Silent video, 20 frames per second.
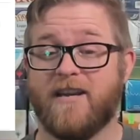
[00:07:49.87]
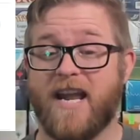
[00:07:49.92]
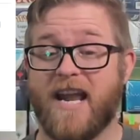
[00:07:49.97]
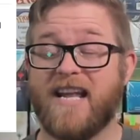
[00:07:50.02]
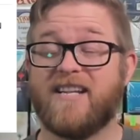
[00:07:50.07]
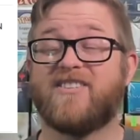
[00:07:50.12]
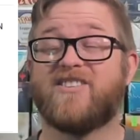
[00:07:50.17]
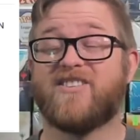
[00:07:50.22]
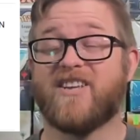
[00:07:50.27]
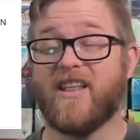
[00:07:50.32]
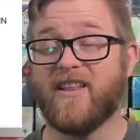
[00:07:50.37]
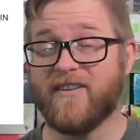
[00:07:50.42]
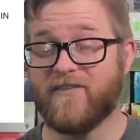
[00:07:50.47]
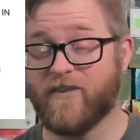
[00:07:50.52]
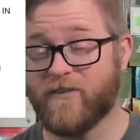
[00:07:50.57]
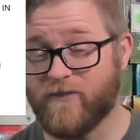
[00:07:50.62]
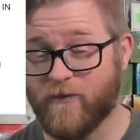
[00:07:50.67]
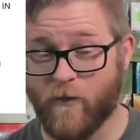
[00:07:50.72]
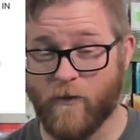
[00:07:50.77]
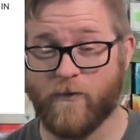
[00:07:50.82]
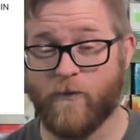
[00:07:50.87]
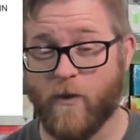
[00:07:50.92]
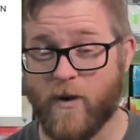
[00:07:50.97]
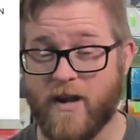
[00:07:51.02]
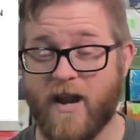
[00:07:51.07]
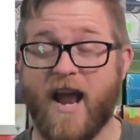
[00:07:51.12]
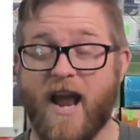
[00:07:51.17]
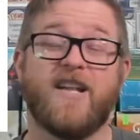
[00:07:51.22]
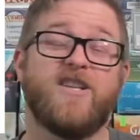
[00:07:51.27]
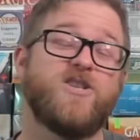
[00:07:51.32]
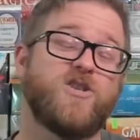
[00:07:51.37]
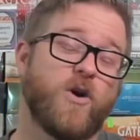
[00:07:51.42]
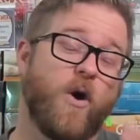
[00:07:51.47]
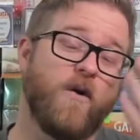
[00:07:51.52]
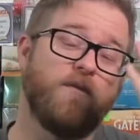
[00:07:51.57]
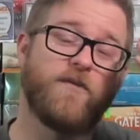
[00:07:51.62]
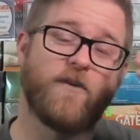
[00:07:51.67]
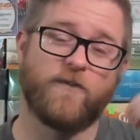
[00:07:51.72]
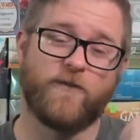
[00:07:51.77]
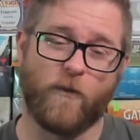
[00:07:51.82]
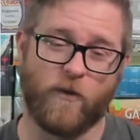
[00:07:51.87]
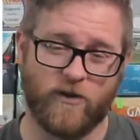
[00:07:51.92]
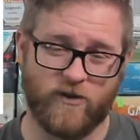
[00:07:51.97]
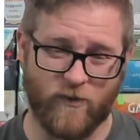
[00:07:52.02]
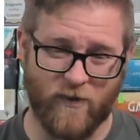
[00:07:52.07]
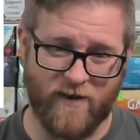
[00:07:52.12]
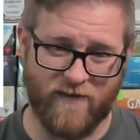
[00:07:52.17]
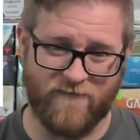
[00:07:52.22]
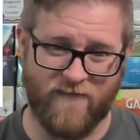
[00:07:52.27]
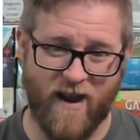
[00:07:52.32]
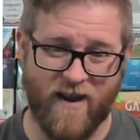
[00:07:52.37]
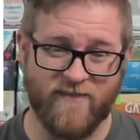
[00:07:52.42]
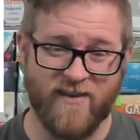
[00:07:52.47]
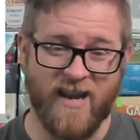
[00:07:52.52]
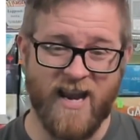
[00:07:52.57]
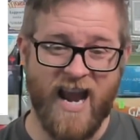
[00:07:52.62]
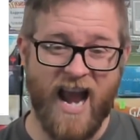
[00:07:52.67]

it's selling for 449, it's sold for 425,